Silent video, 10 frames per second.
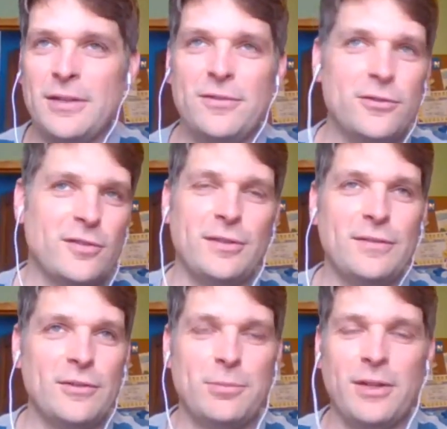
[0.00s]
If you just
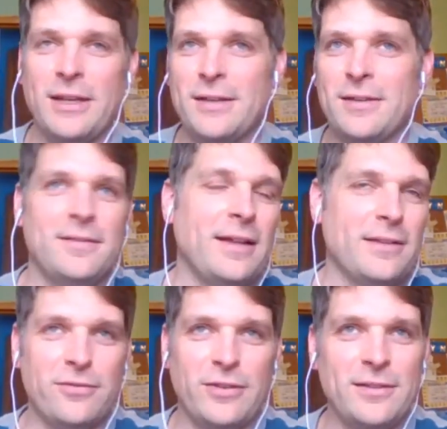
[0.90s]
leave it blank,
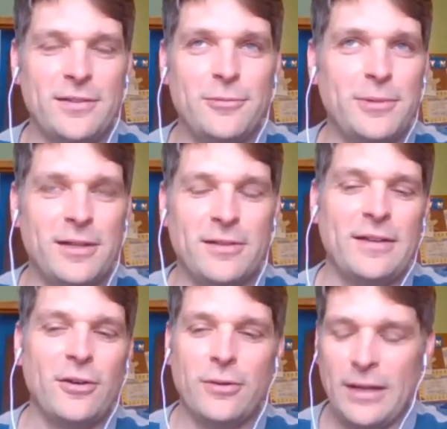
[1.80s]
that's fine too, because I
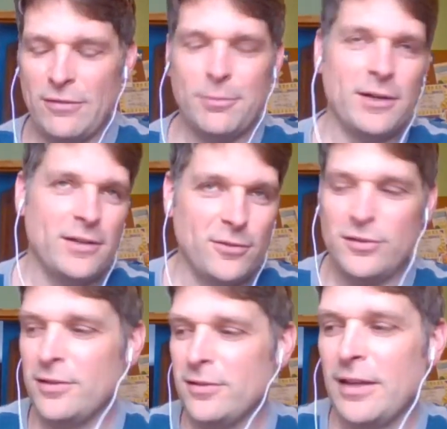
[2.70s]
know that everybody's
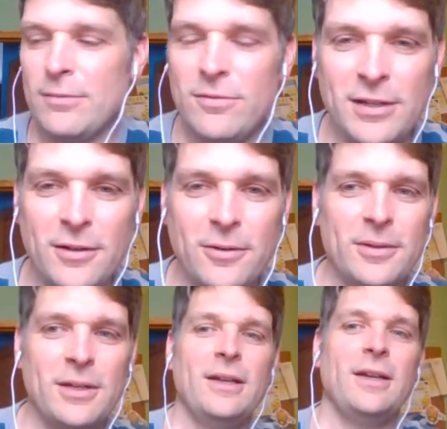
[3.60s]
using the same video.
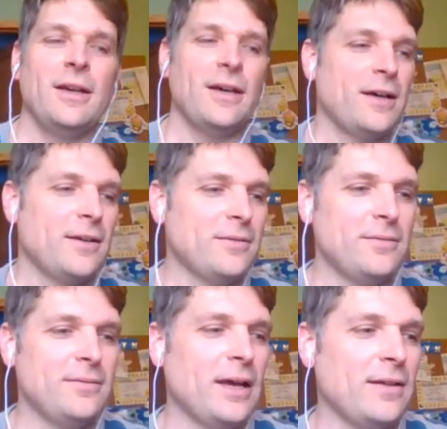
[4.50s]

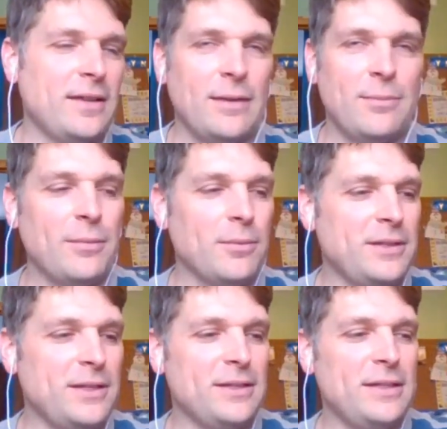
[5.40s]
That probably
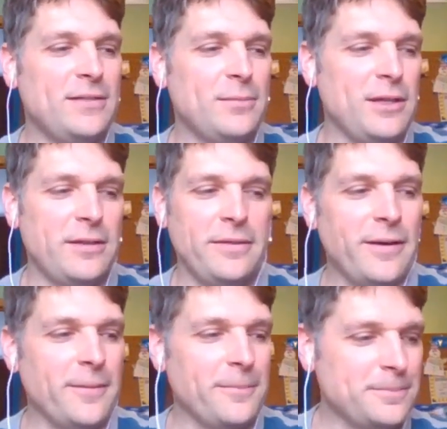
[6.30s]
didn't need to be in there.